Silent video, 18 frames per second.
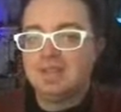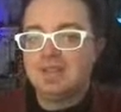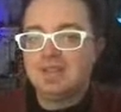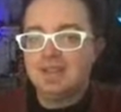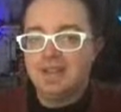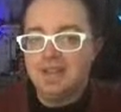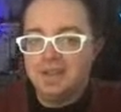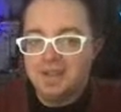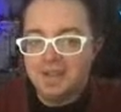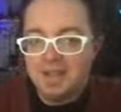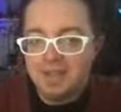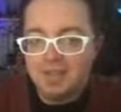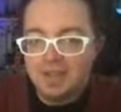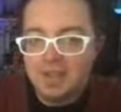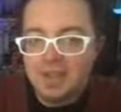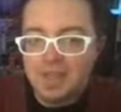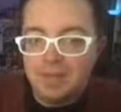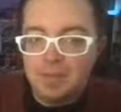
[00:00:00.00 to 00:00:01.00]
Hey,
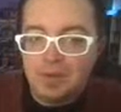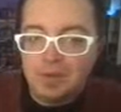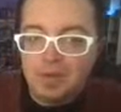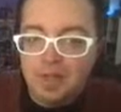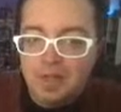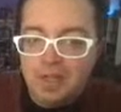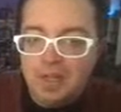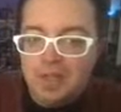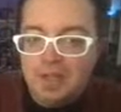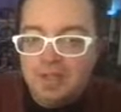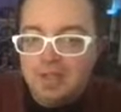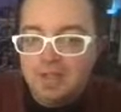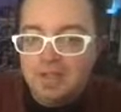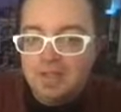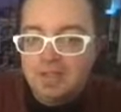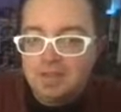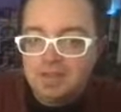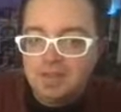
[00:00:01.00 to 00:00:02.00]
David. Hey, Marine.
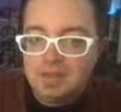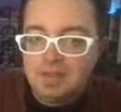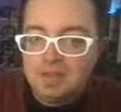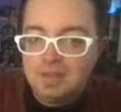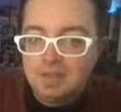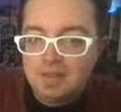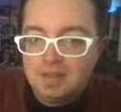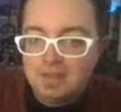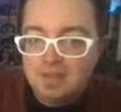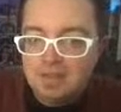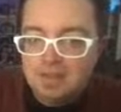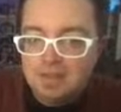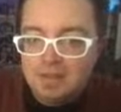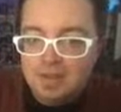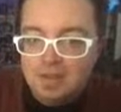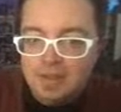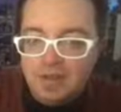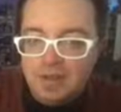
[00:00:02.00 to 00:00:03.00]

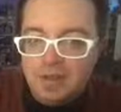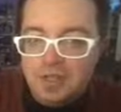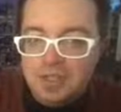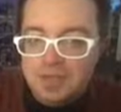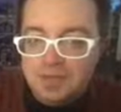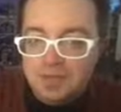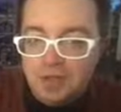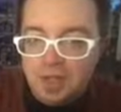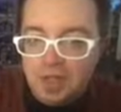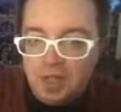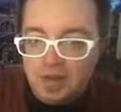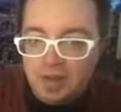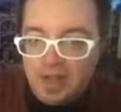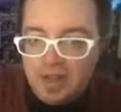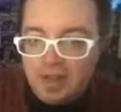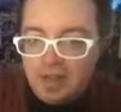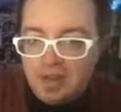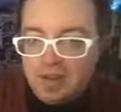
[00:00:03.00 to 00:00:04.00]
Down in Huntsville, all
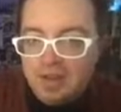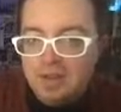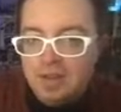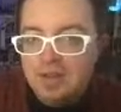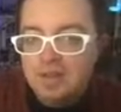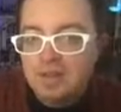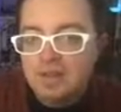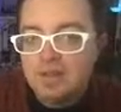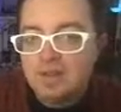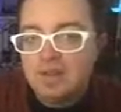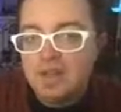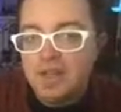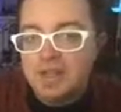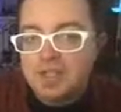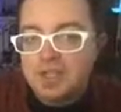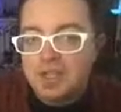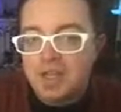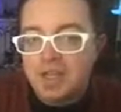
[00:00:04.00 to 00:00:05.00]
right. Hey,
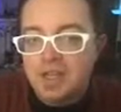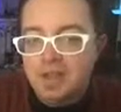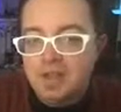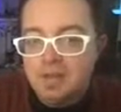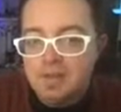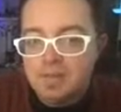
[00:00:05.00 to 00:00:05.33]
Gina.